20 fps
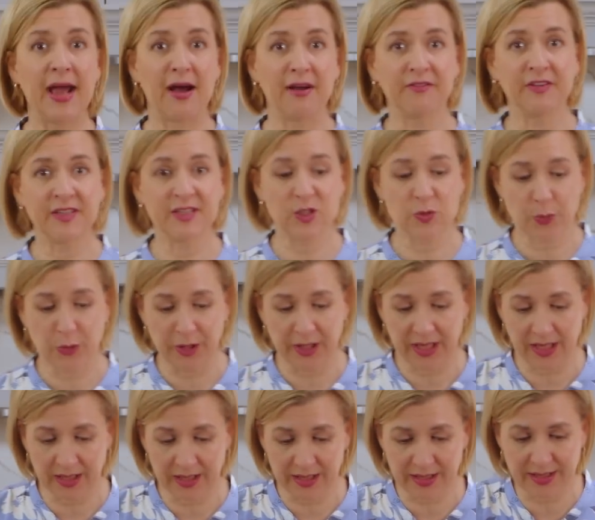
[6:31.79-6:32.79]
oven is
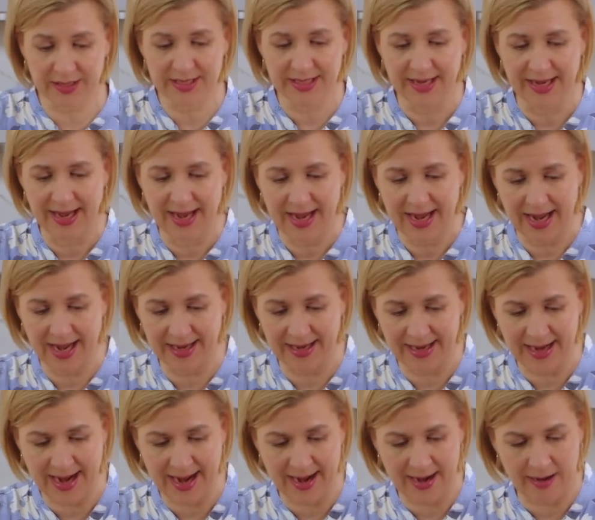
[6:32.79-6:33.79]
preheated. And
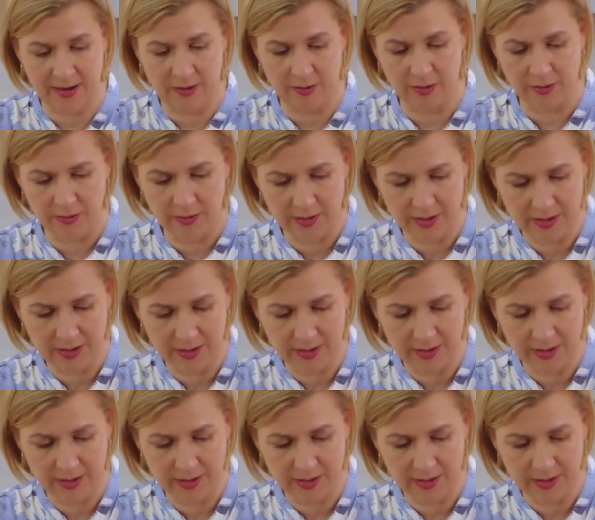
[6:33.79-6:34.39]
now,